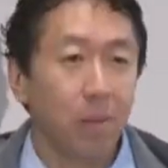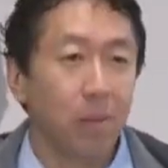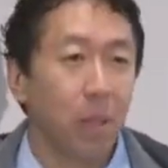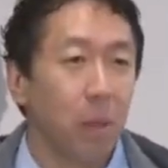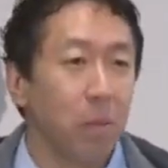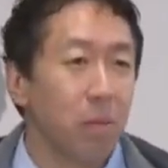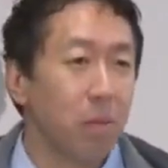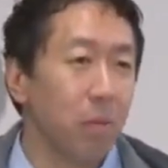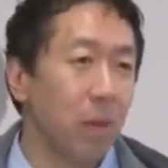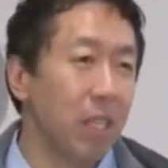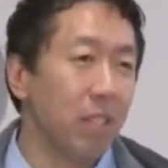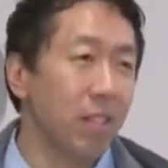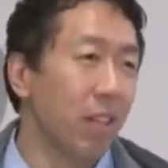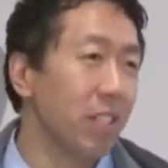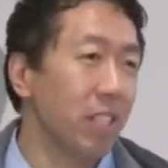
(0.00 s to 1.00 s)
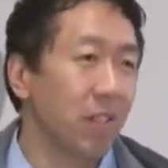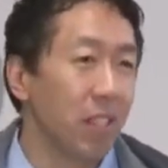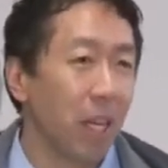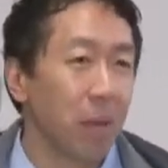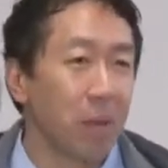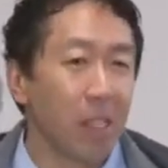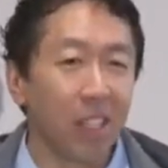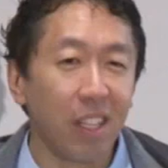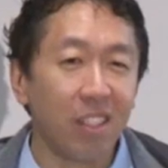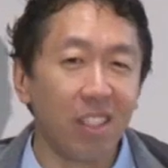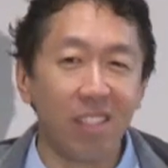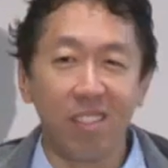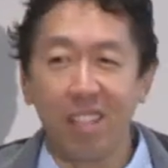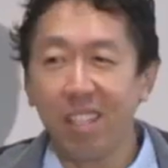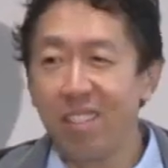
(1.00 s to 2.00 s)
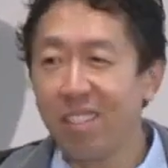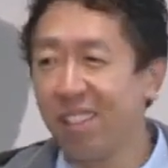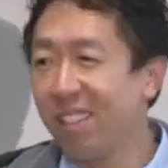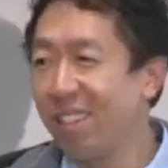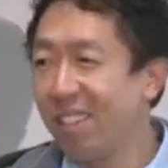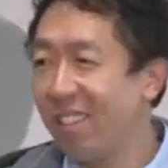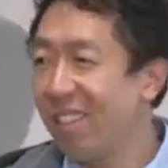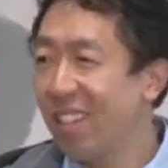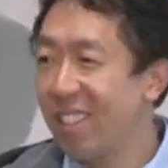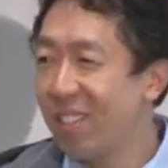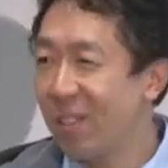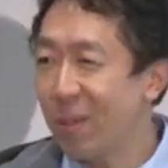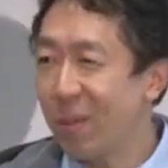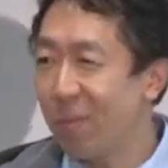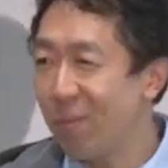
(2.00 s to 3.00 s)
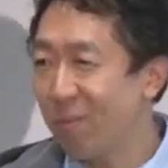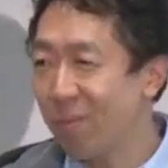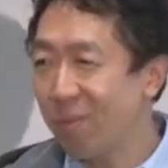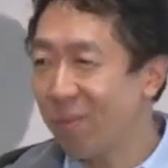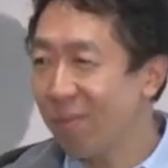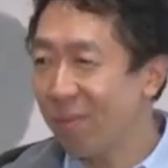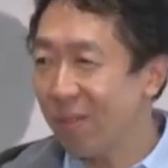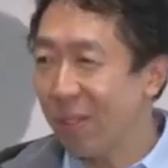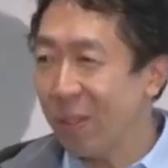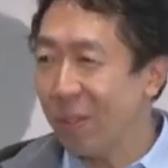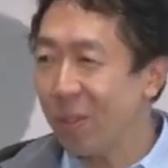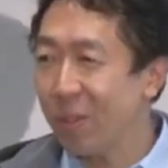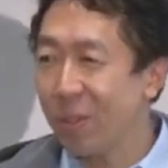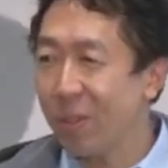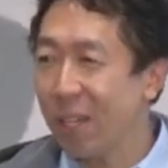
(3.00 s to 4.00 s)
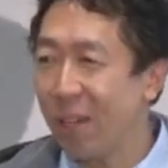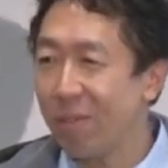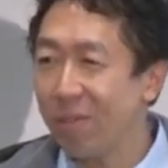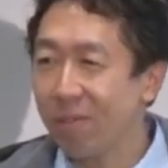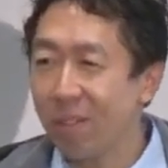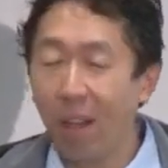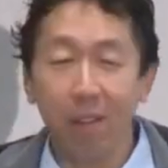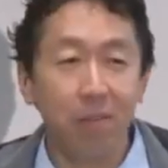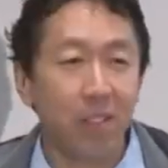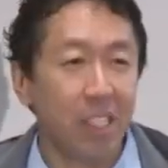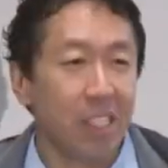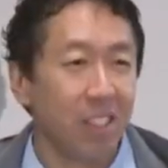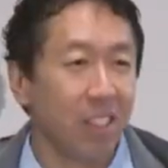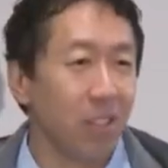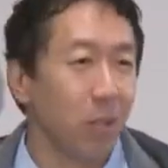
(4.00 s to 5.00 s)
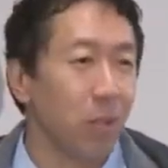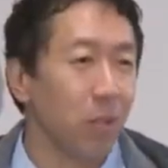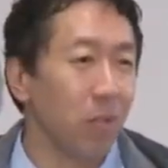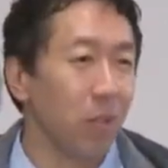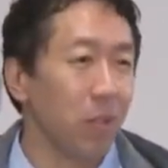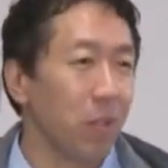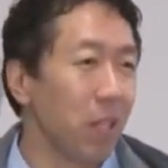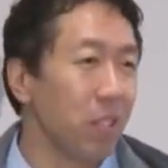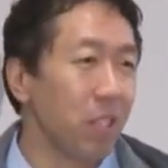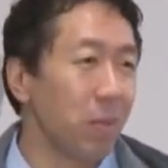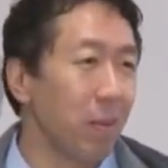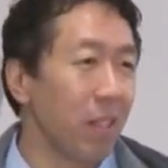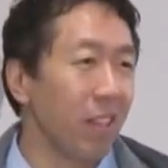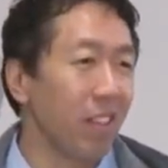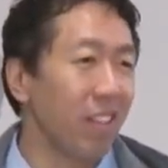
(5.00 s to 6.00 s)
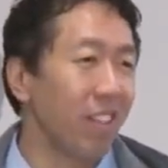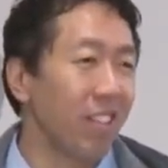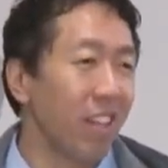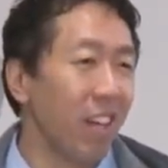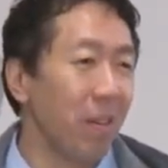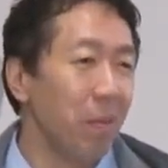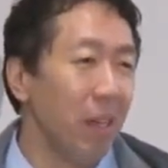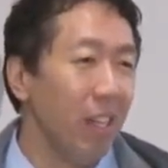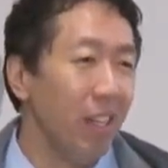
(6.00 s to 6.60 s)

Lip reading: don't waste lots of time collecting data unless you have confidence it's useful to actually spend all that time.